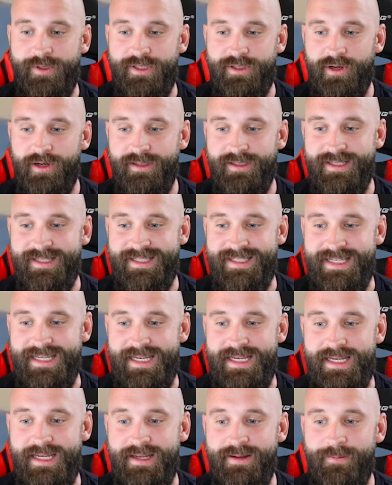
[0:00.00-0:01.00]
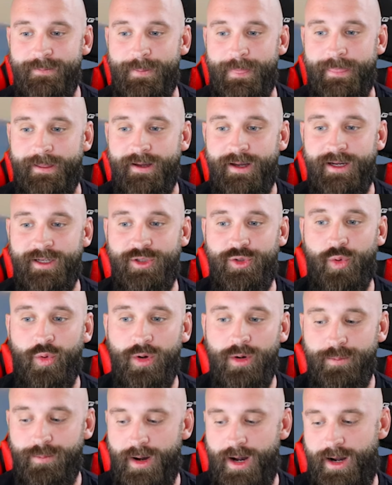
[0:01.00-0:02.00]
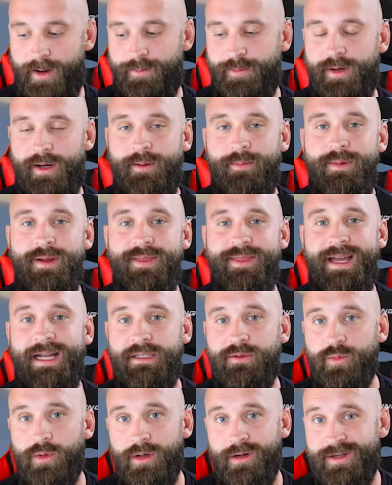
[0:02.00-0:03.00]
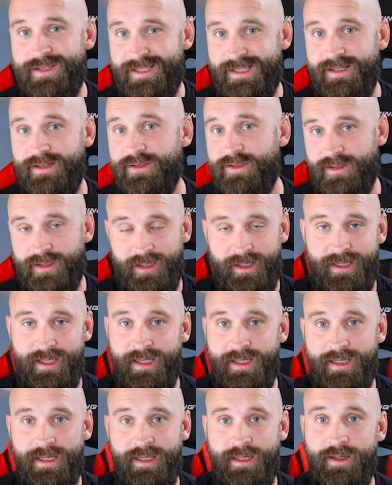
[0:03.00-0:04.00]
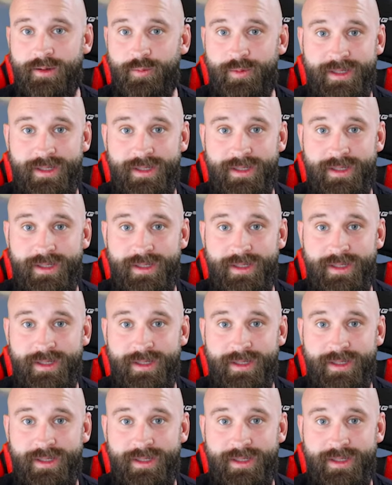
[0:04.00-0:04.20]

we start to see a door pop up, that's where our skills are going to kick in.